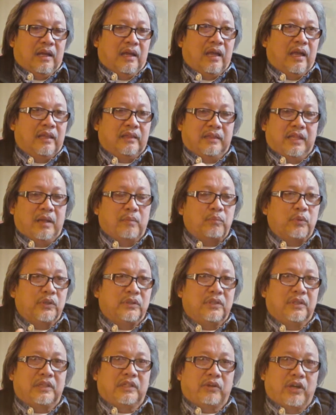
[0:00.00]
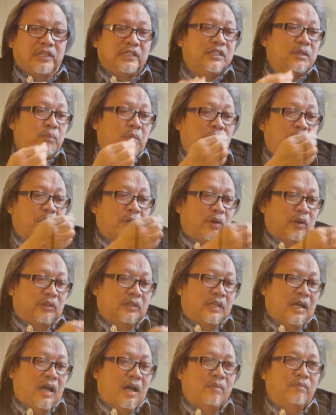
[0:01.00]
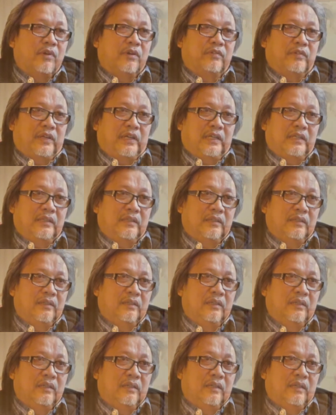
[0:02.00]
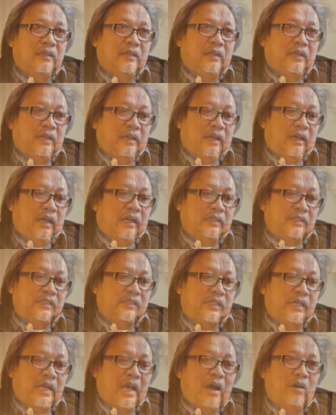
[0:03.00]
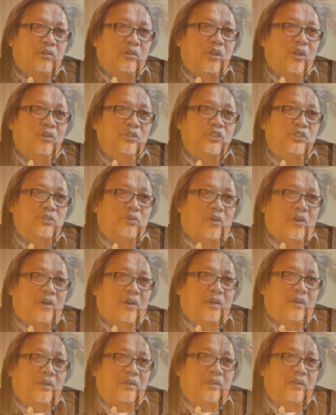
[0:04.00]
and then put the tracing paper on top of it and see how close you are.